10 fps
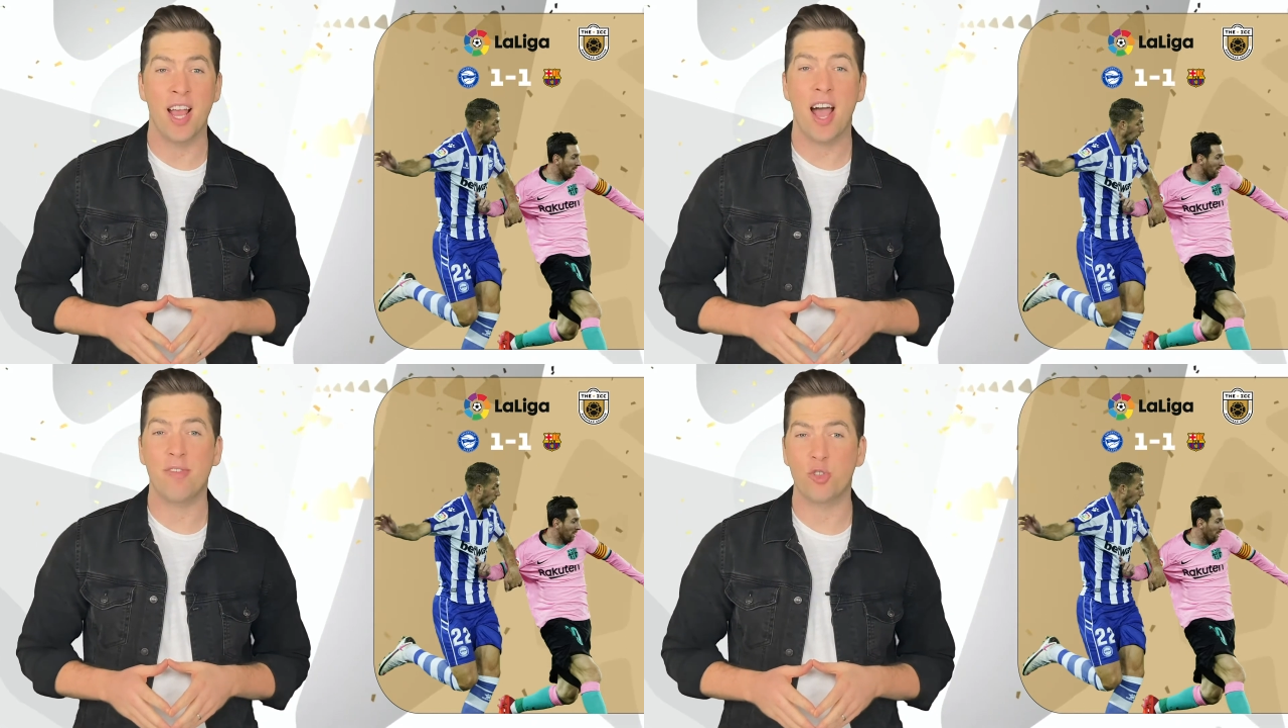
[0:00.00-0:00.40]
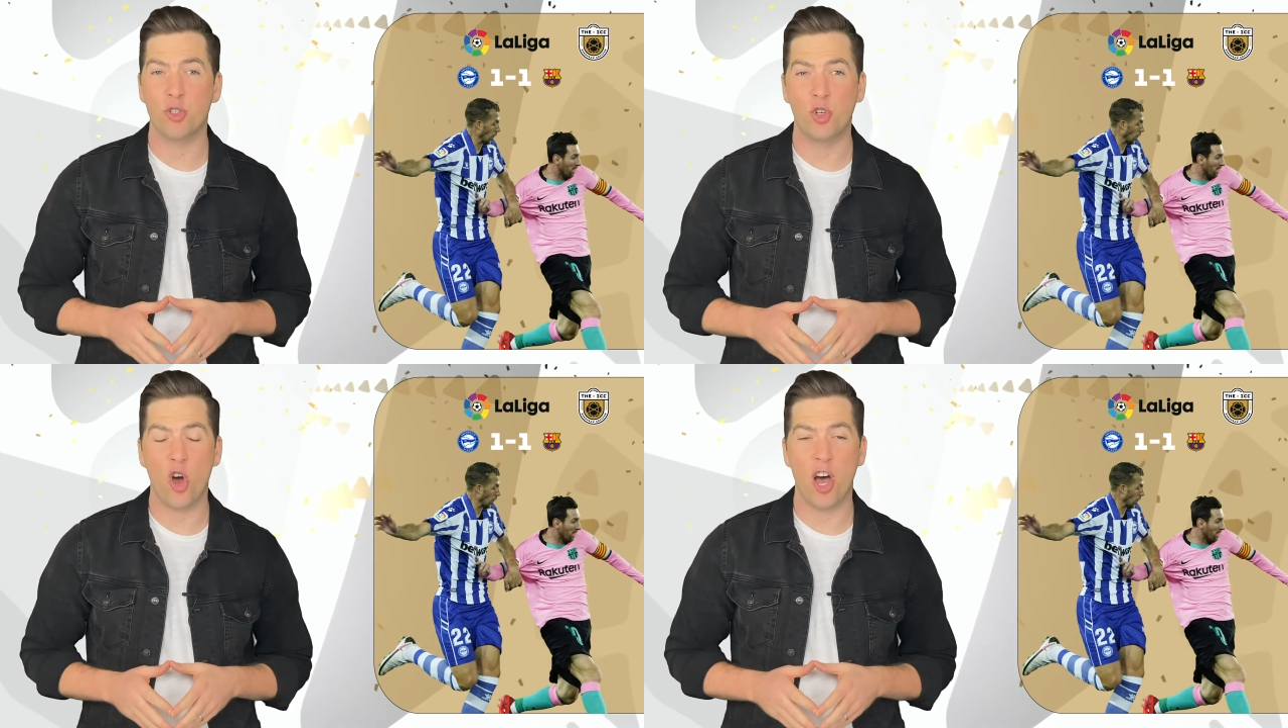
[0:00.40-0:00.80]
after
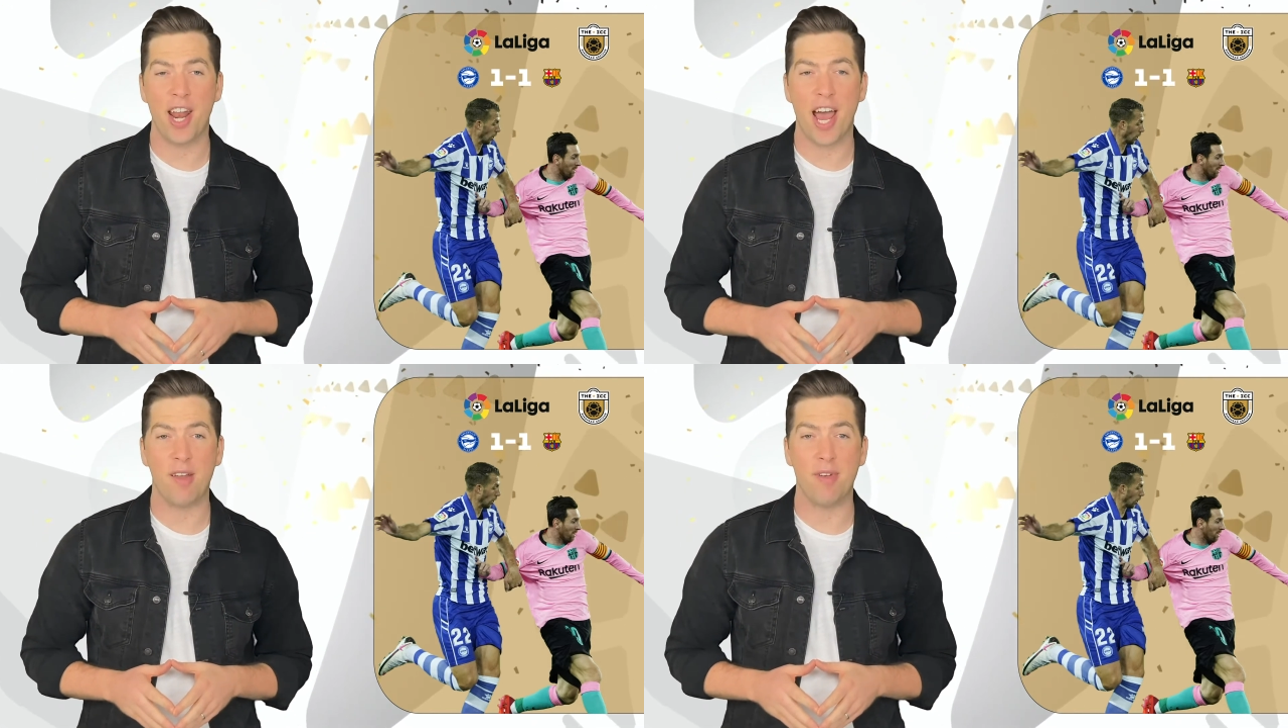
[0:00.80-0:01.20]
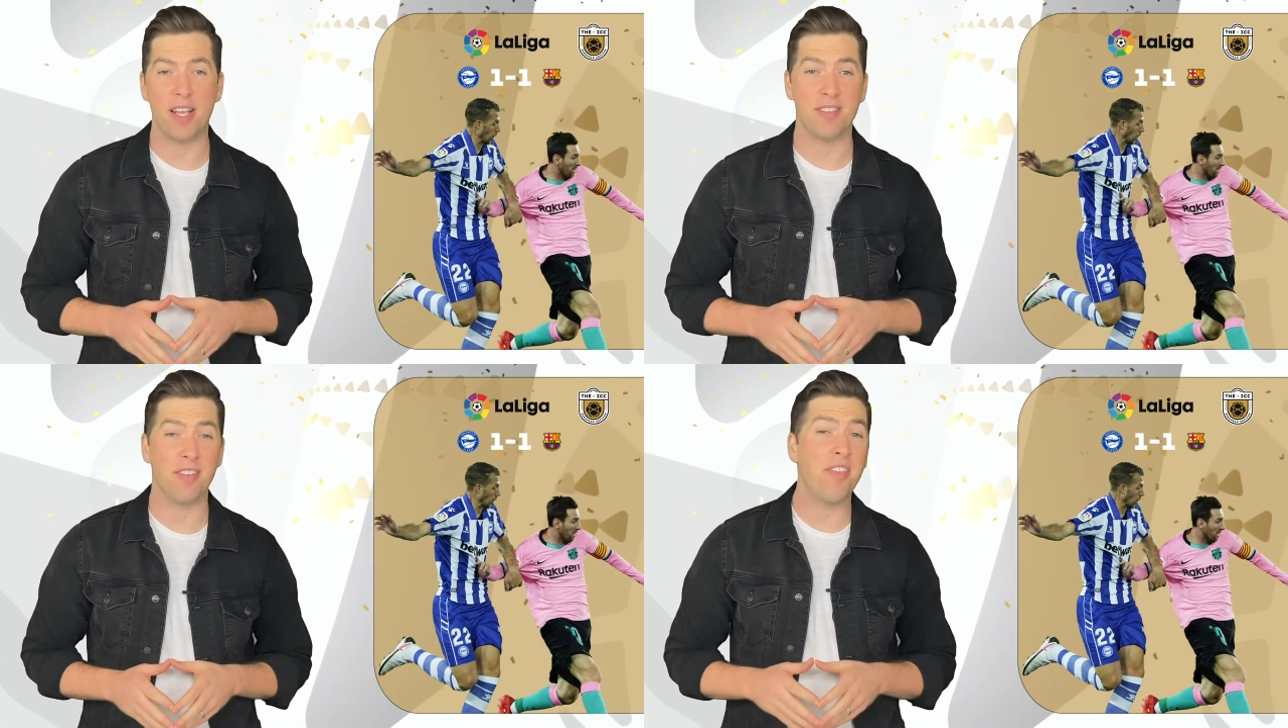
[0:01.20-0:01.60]
a draw at
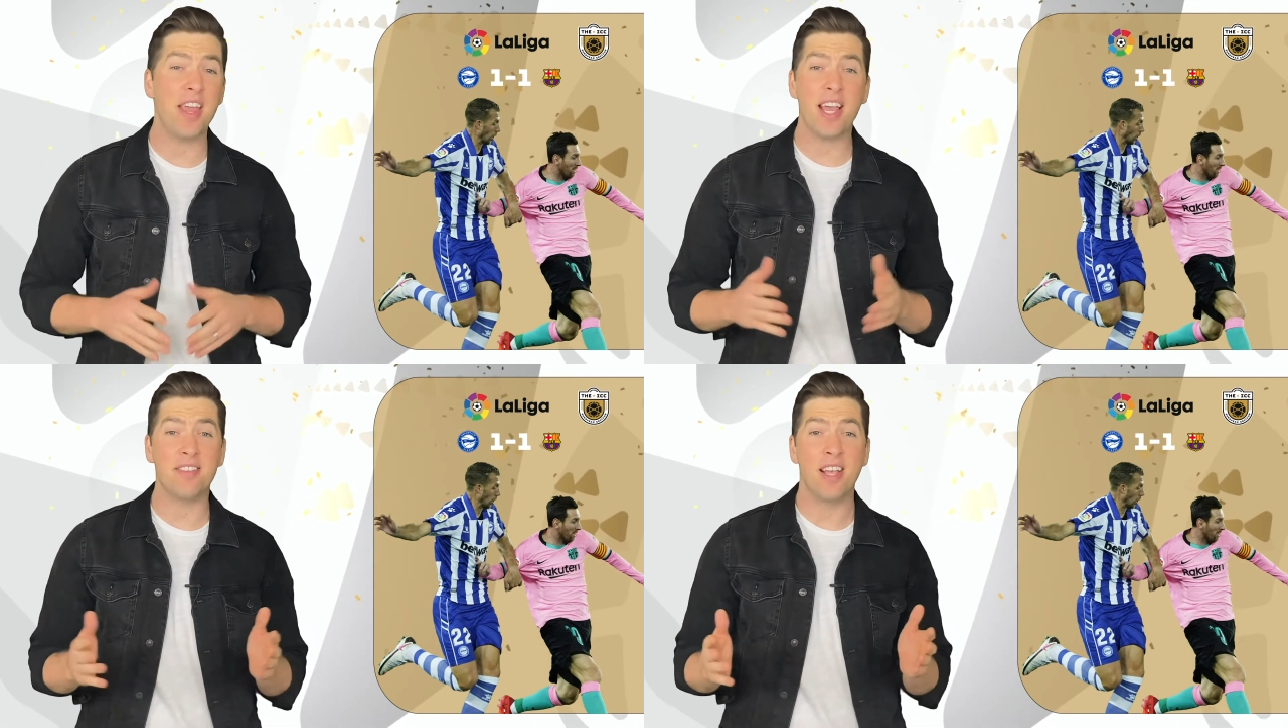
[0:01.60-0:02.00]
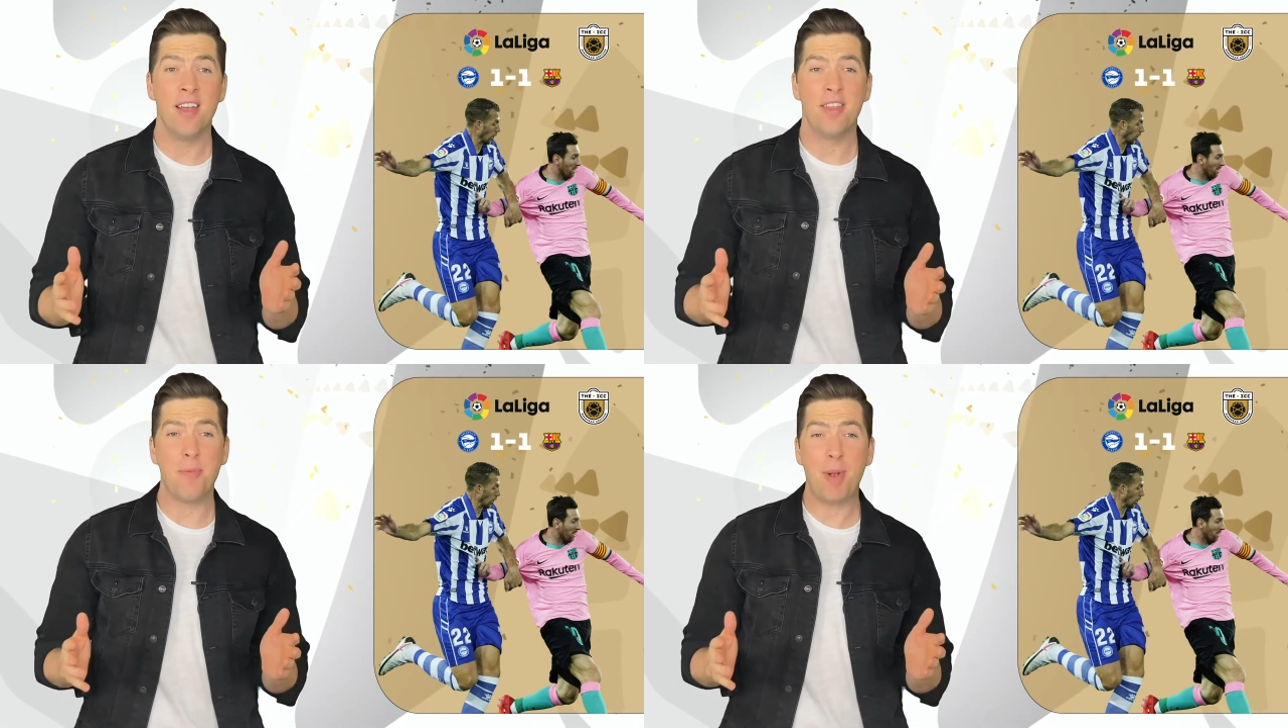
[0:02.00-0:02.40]
Alaves. And the thing is,
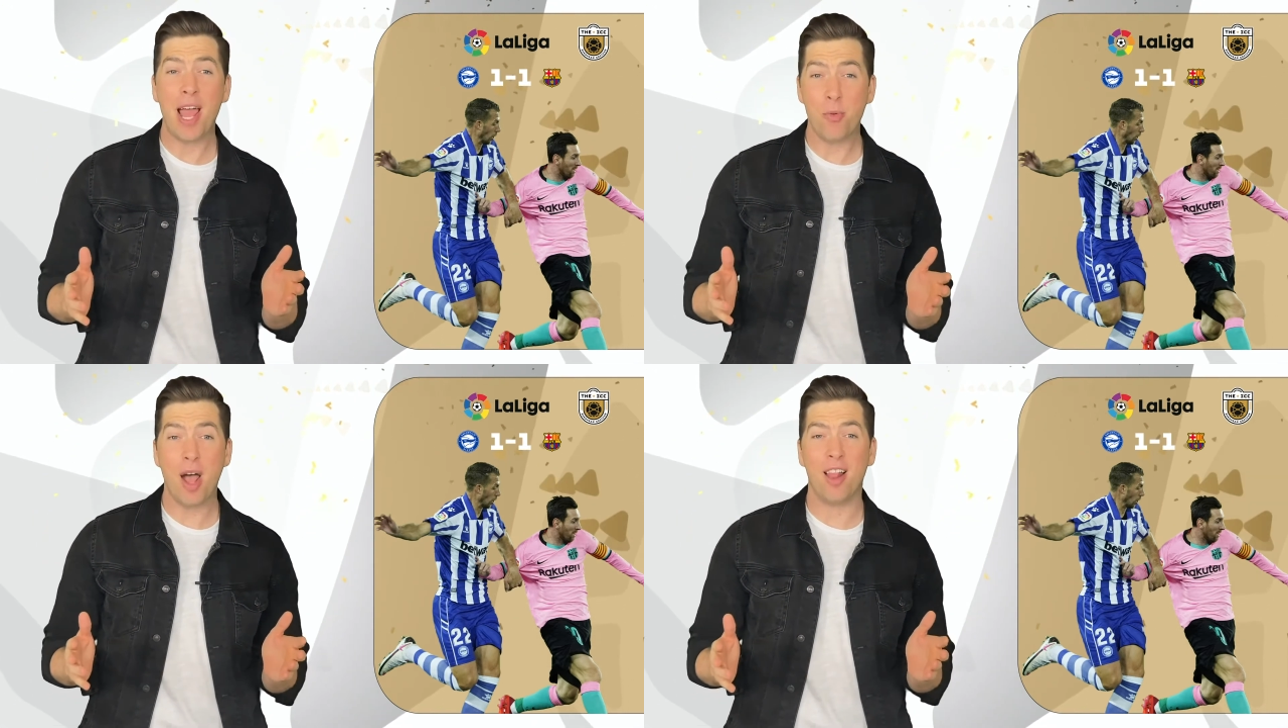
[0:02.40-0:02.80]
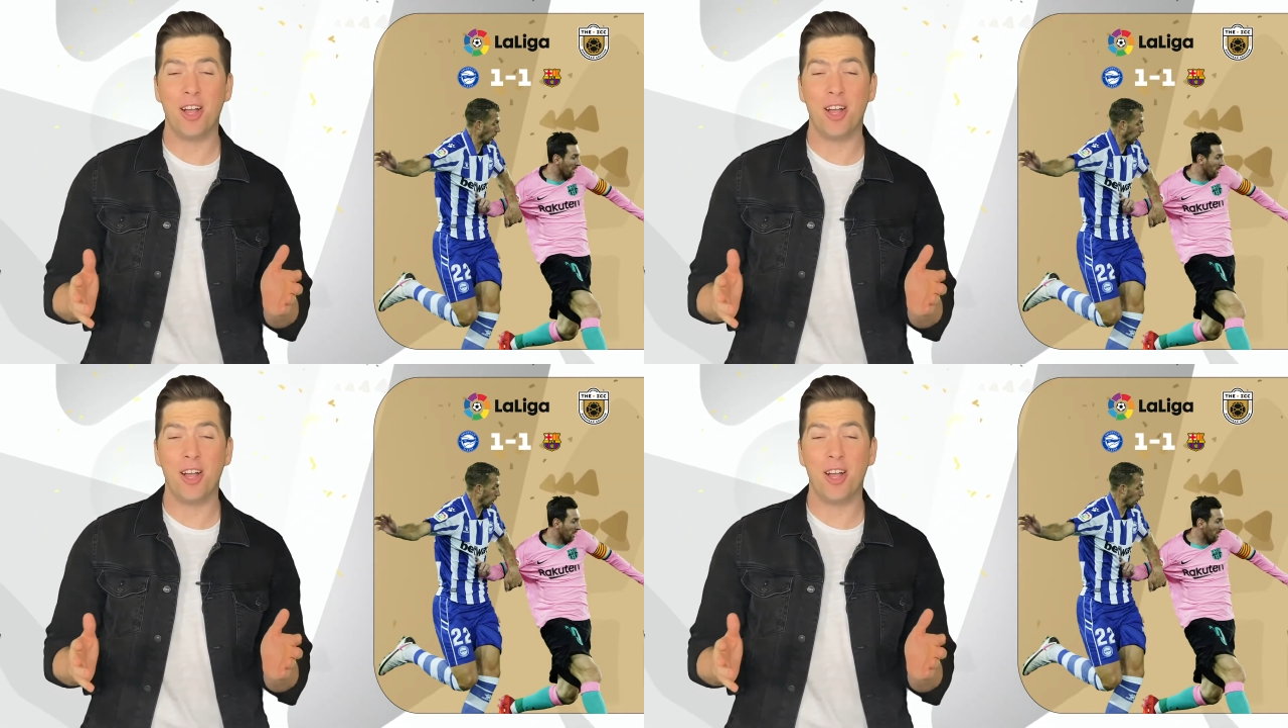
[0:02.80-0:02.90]
they played well.